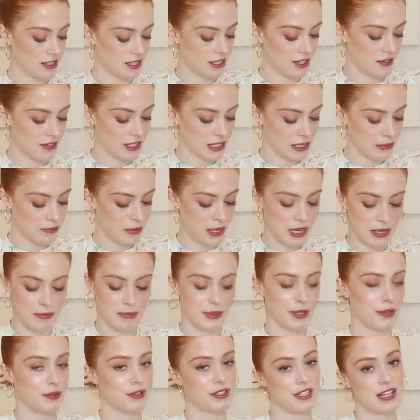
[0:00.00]
Then something
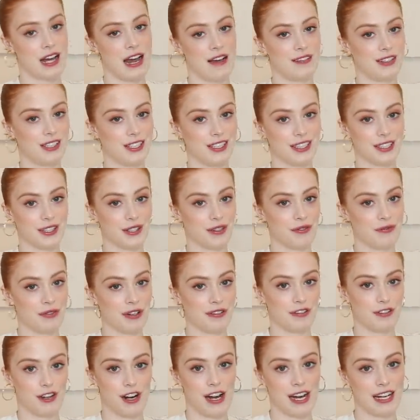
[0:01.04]
spurred me on to have a look on
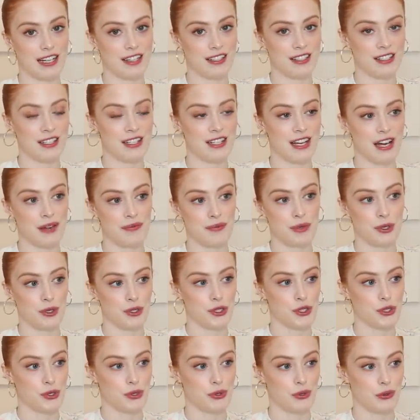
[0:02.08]
River Island. I'm
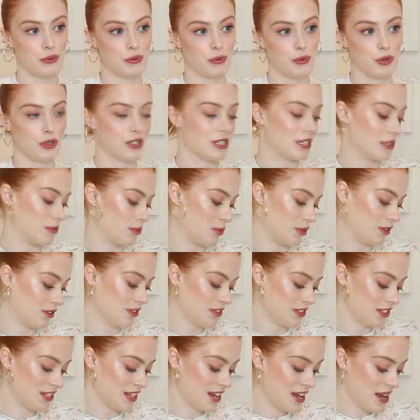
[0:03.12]
not sure what it
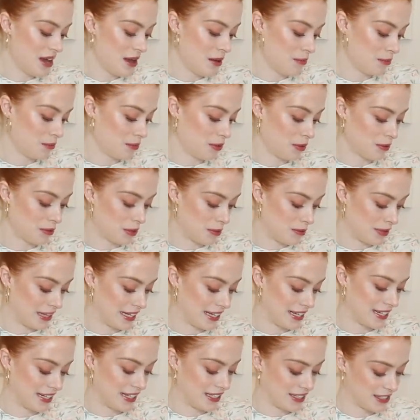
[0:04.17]
was.
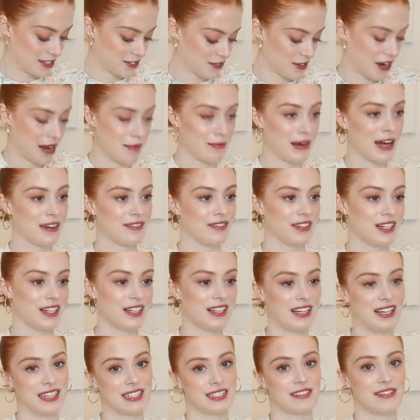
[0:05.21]
Probably an Instagram
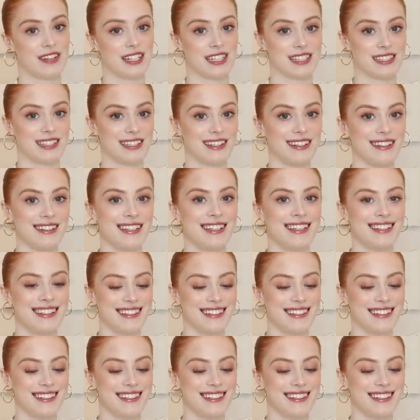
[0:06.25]
advert, let's face it.